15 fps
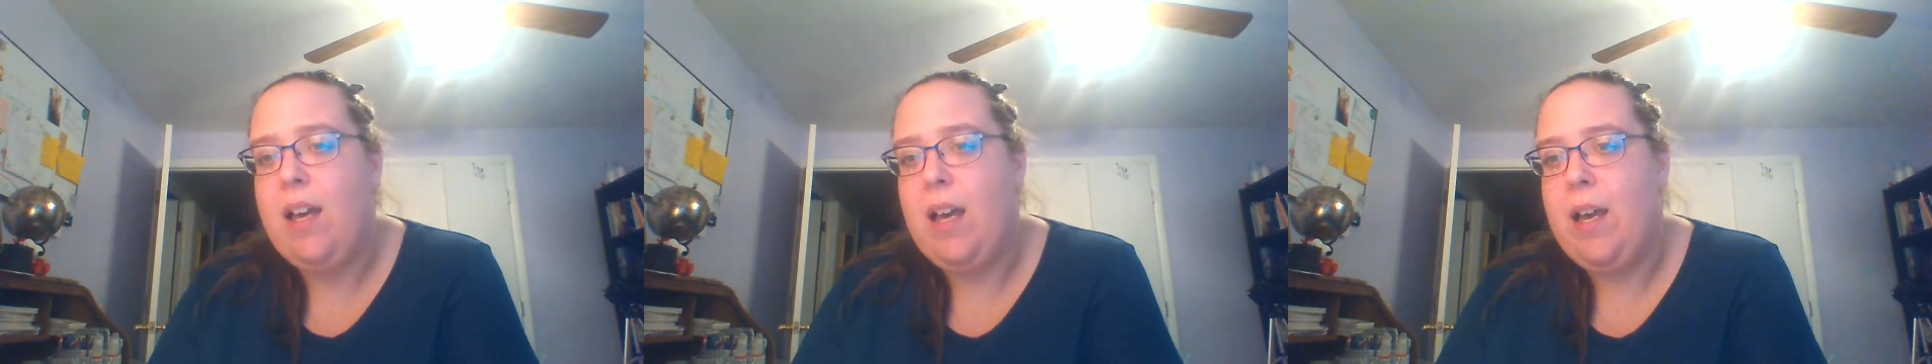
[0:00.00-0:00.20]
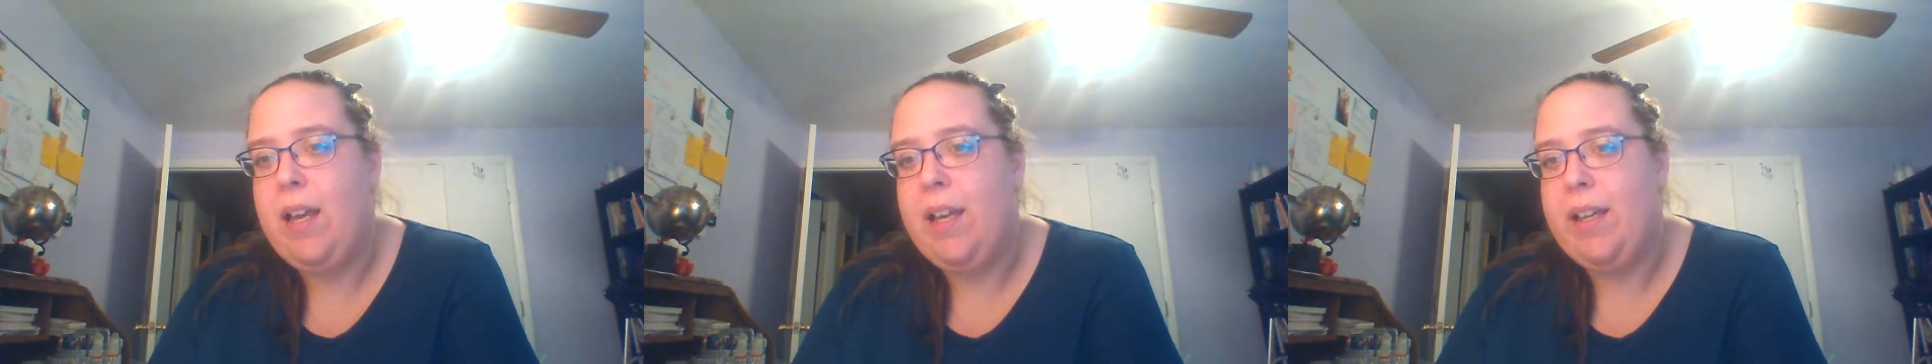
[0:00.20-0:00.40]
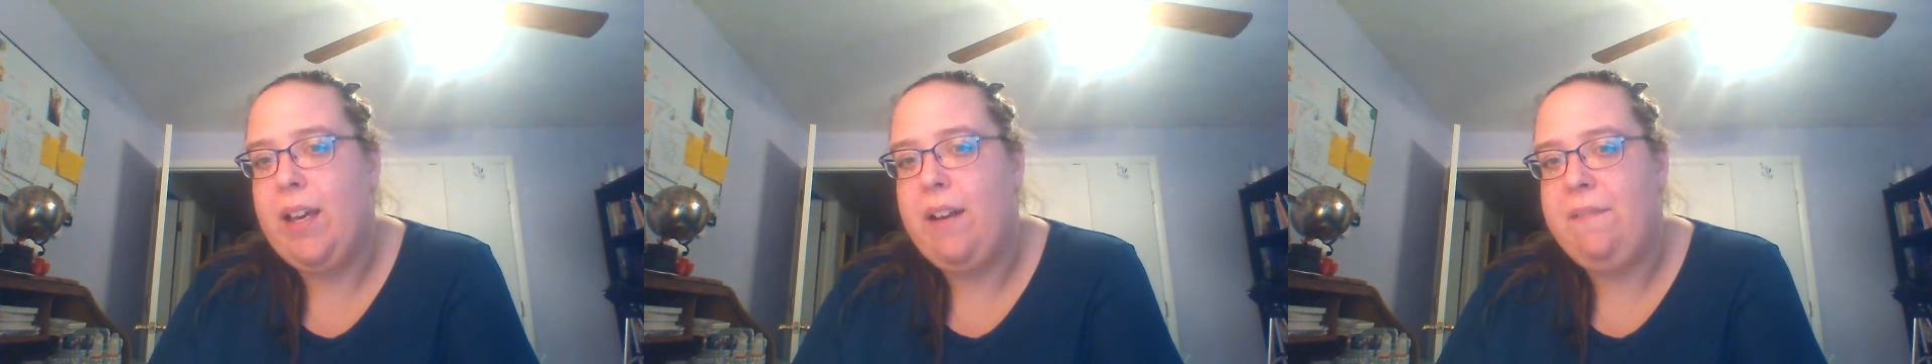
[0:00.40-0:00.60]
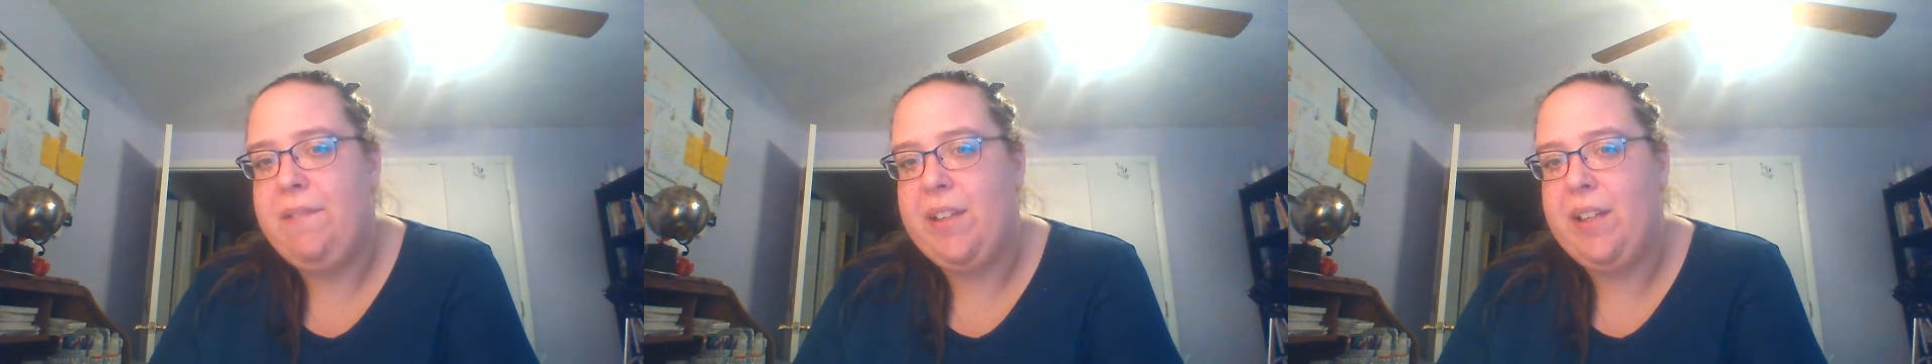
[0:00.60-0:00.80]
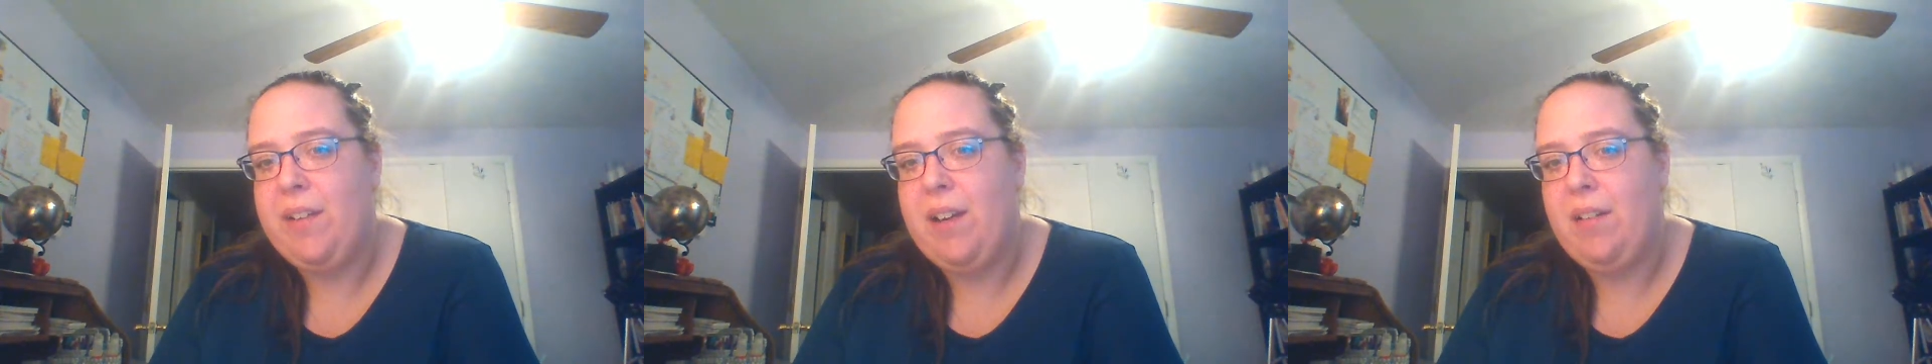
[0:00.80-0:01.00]
I gotta
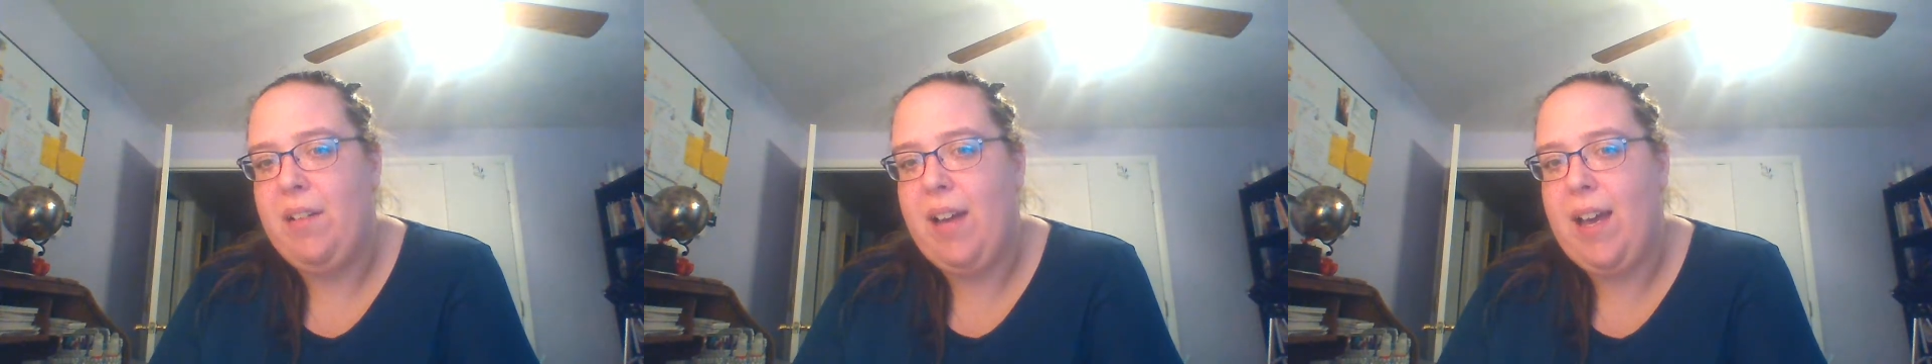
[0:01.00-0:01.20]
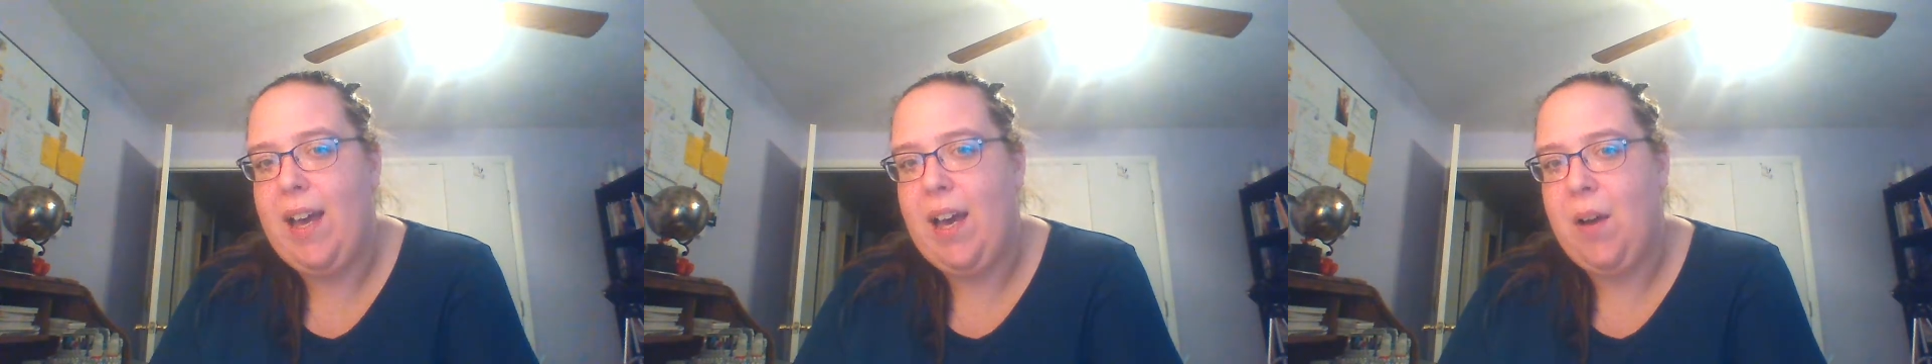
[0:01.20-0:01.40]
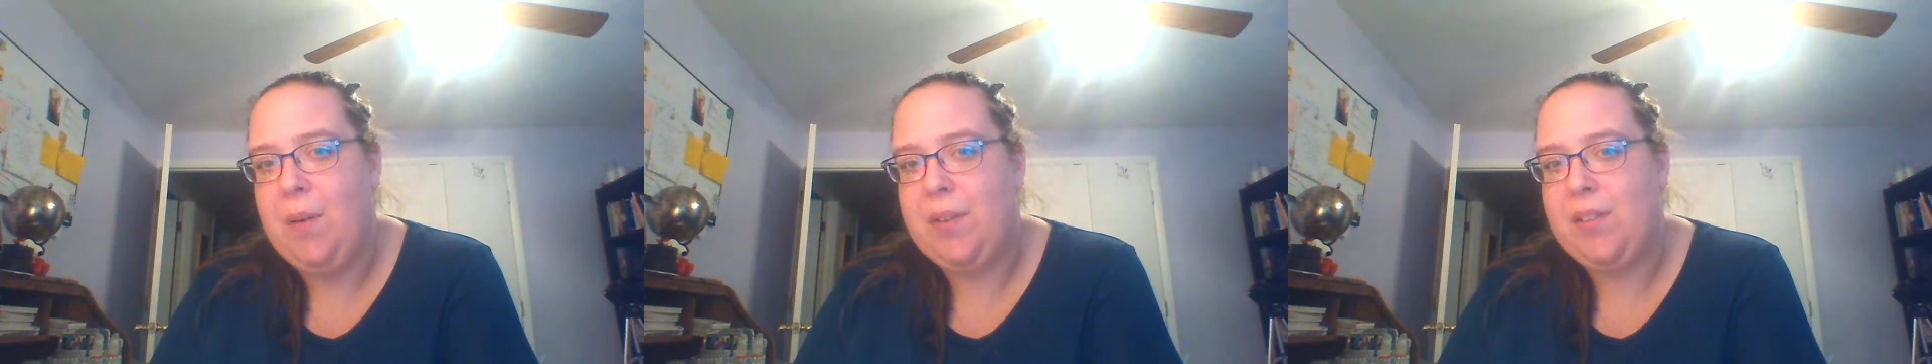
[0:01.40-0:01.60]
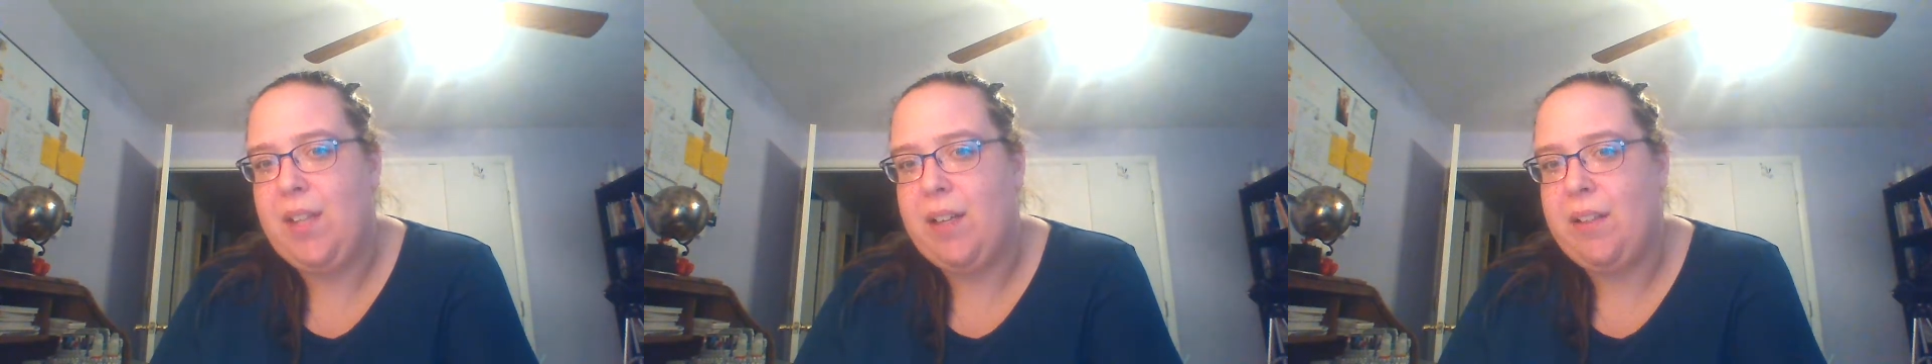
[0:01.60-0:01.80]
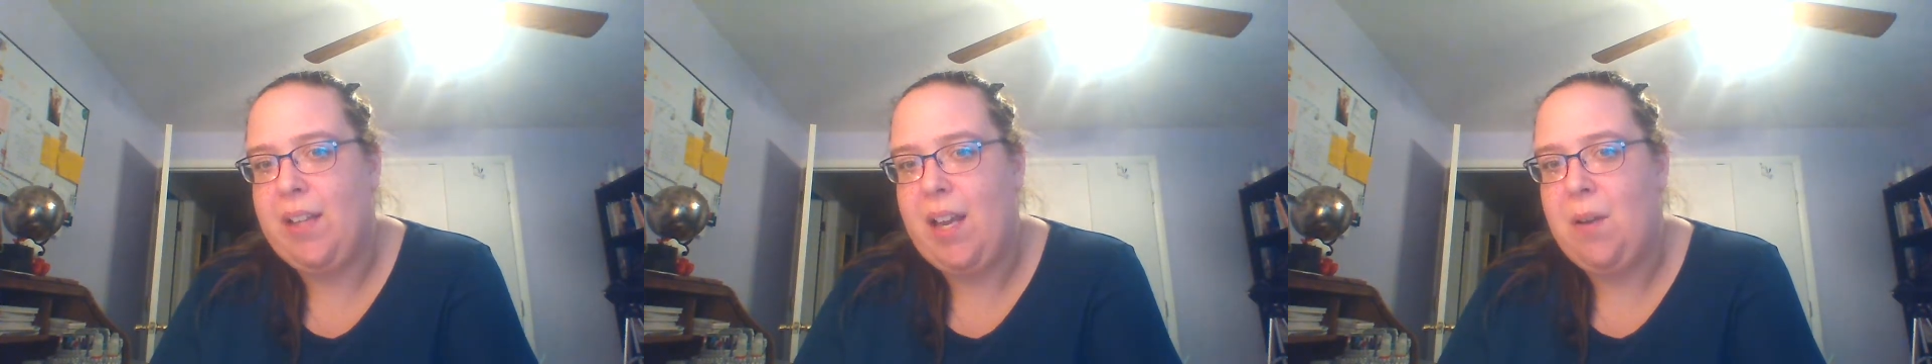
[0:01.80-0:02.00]
figure out how
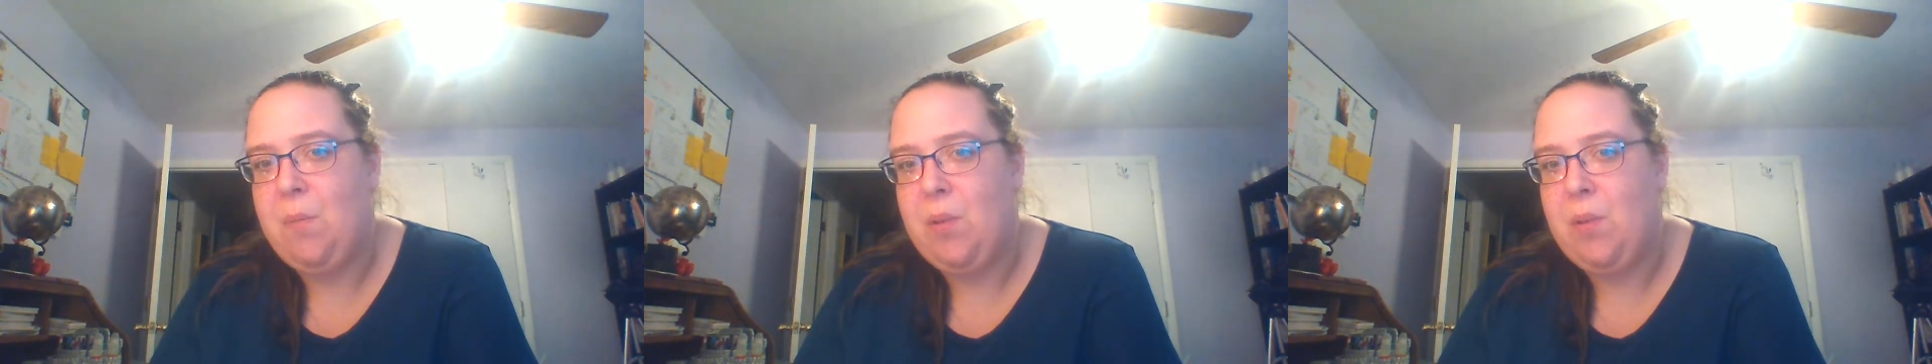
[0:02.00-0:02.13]
exactly I